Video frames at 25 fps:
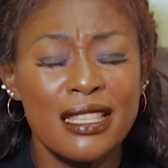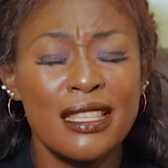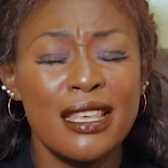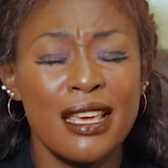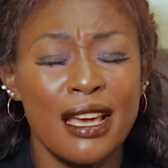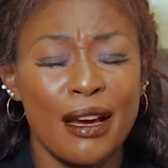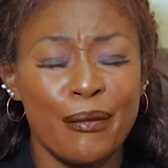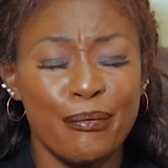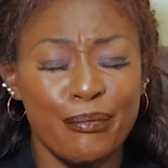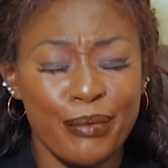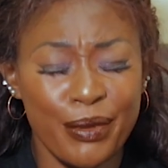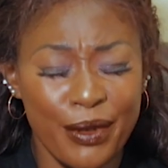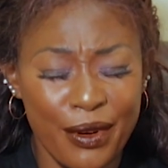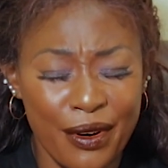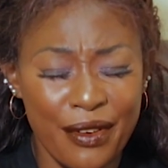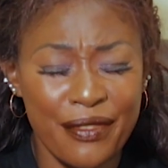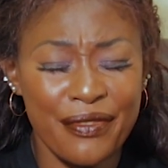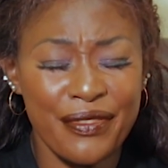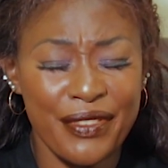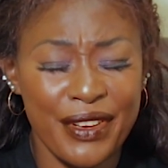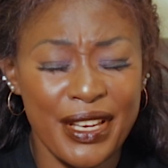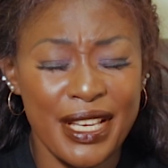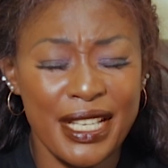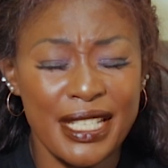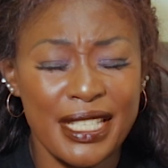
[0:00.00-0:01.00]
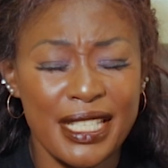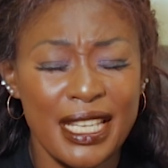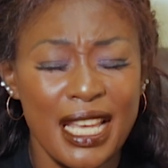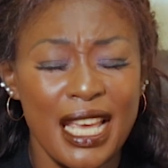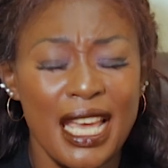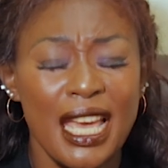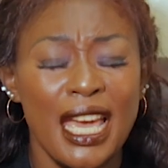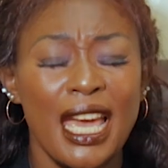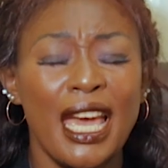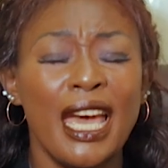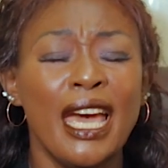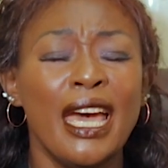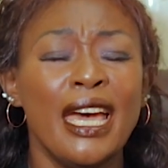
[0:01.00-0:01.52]
their prophet,
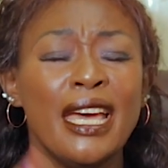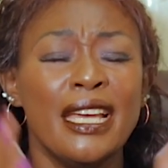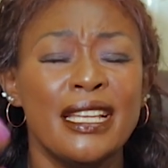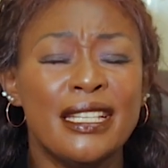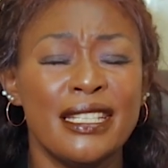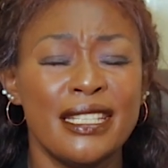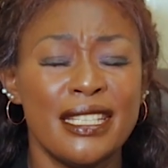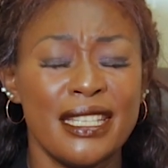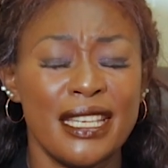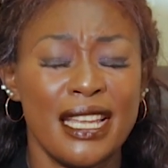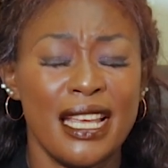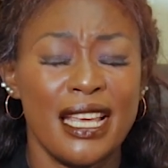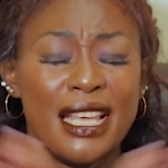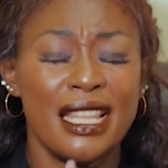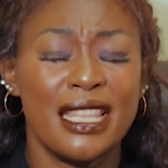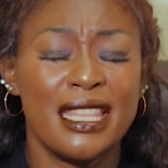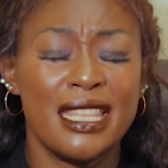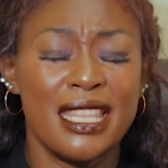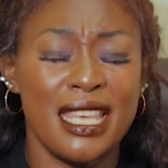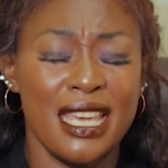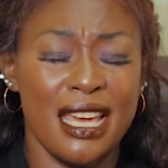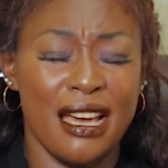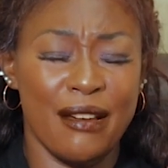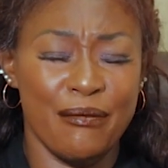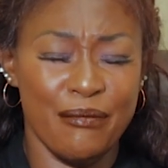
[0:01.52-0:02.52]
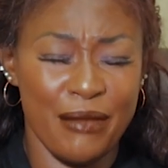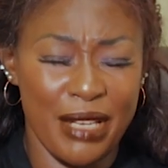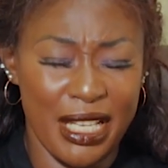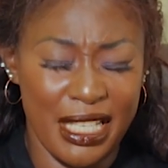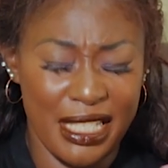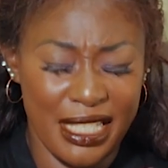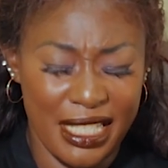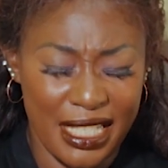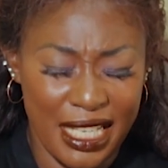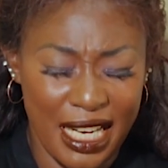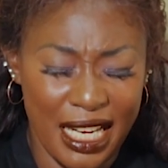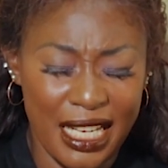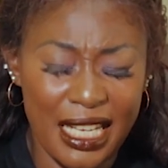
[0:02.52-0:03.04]
and their
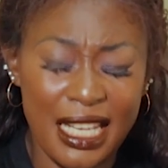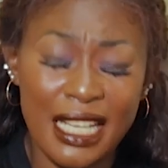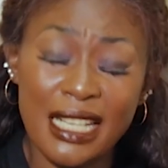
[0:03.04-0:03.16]
mentor.